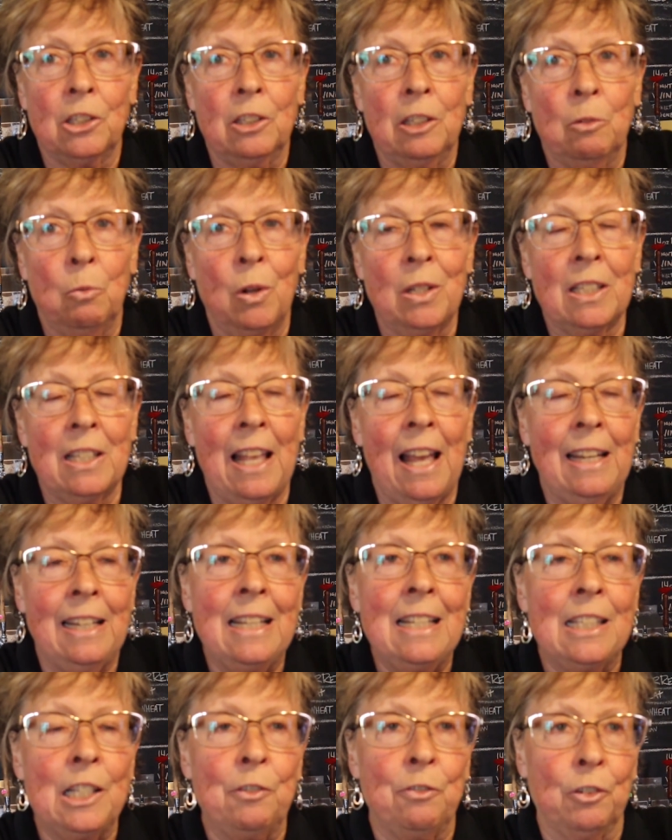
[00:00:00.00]
It wasn't that
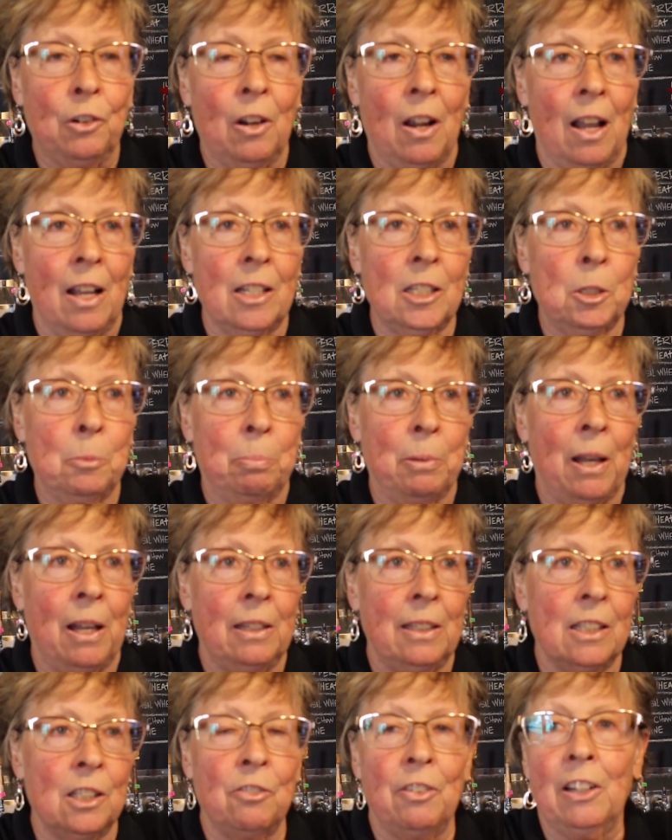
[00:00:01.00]
easy for us,
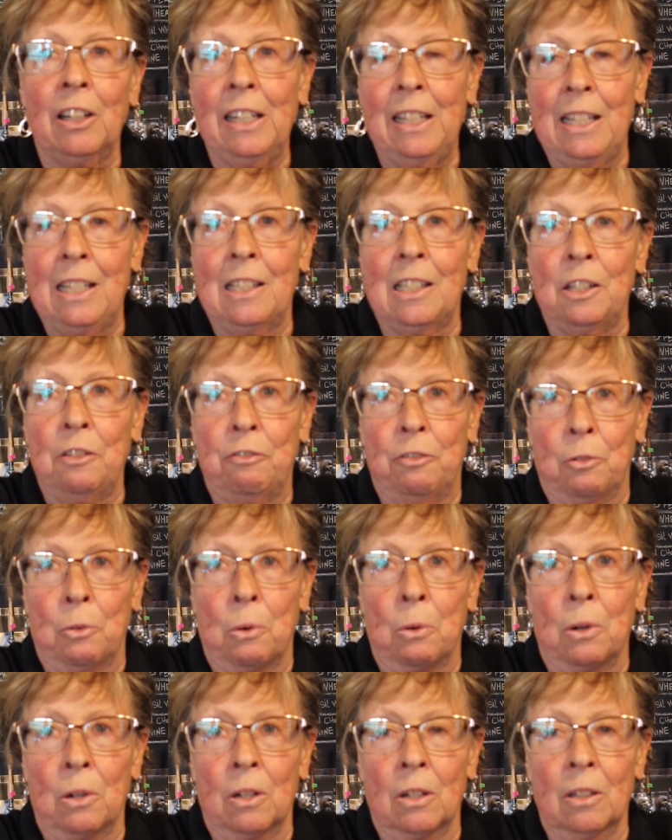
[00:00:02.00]
but it's very easy
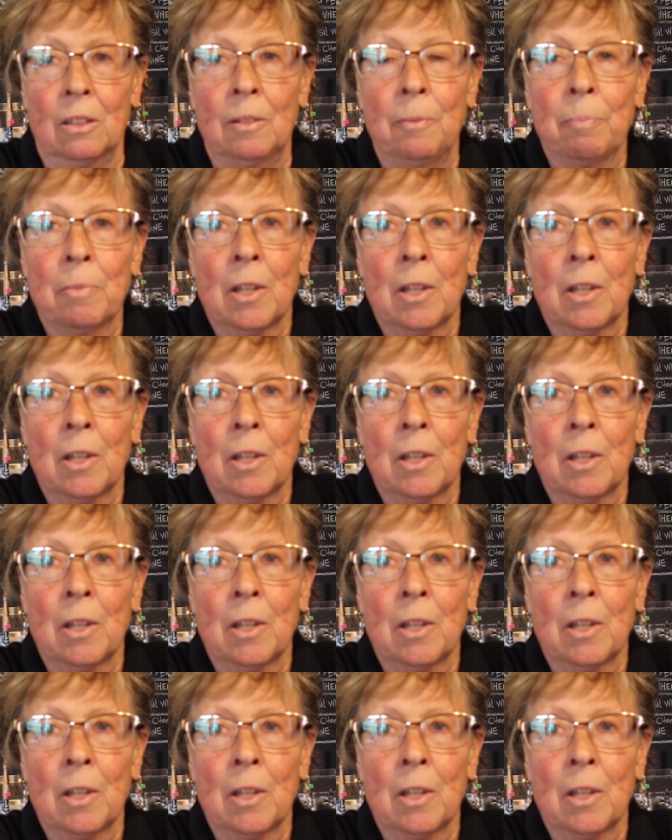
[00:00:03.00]
for